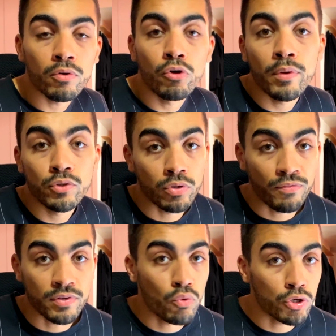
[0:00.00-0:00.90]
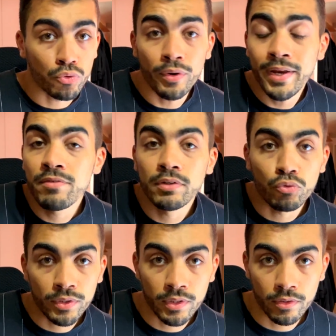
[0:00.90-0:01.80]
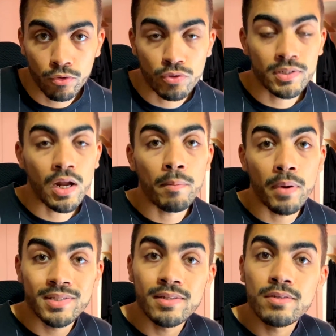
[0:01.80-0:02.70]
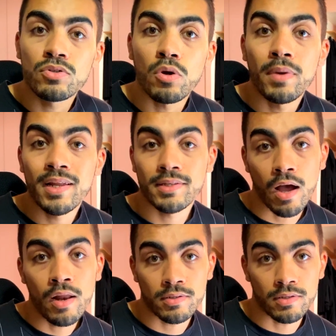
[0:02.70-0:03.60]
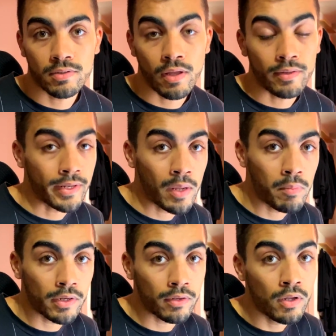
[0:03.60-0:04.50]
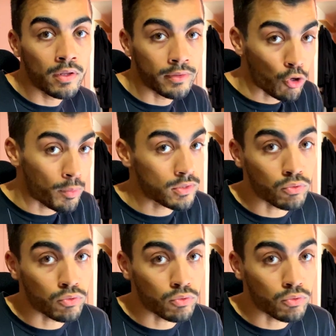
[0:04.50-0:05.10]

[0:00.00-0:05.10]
going to the first question or even reading it, you should start by setting some Linux aliases and enabling the commands